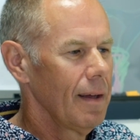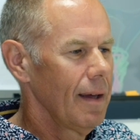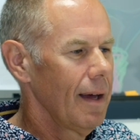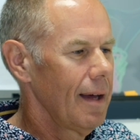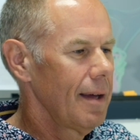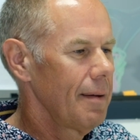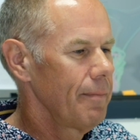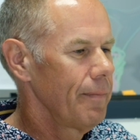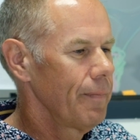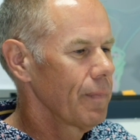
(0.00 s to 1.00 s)

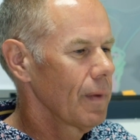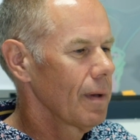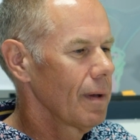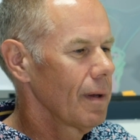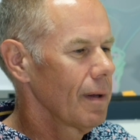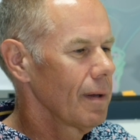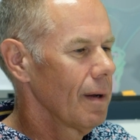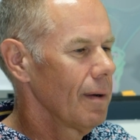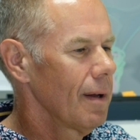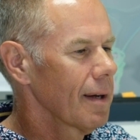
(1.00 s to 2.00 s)
and
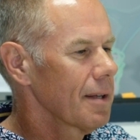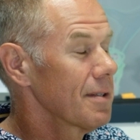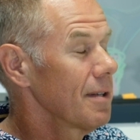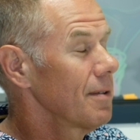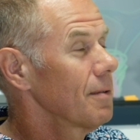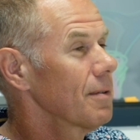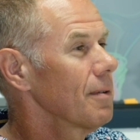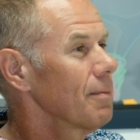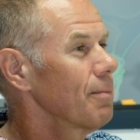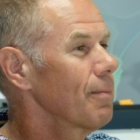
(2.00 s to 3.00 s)
I continued
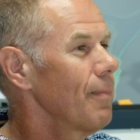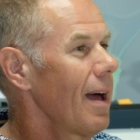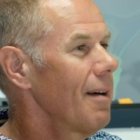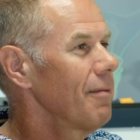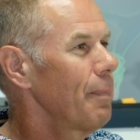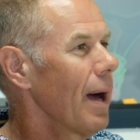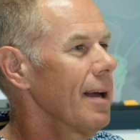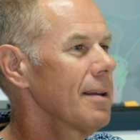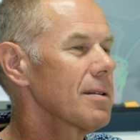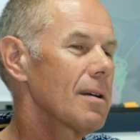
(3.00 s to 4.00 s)
to have
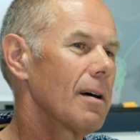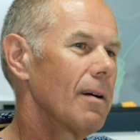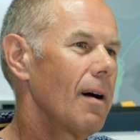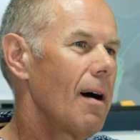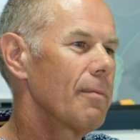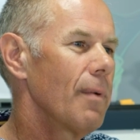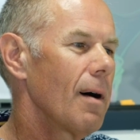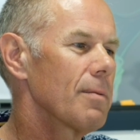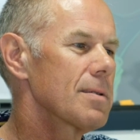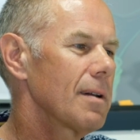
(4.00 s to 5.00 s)
pain. So I
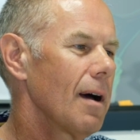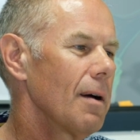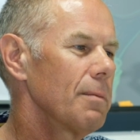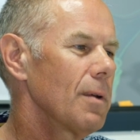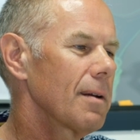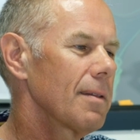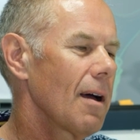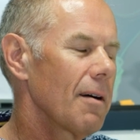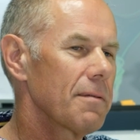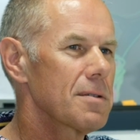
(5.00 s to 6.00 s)
was at home, not in the
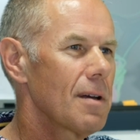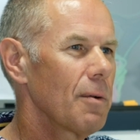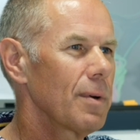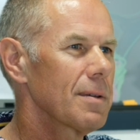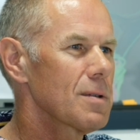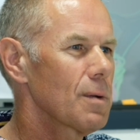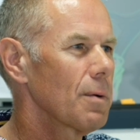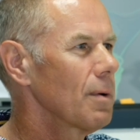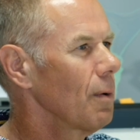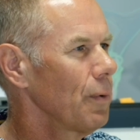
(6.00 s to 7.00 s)
office, so I went and saw
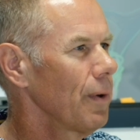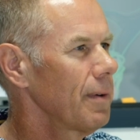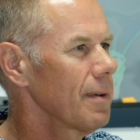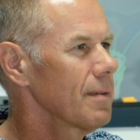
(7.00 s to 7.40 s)
an alternate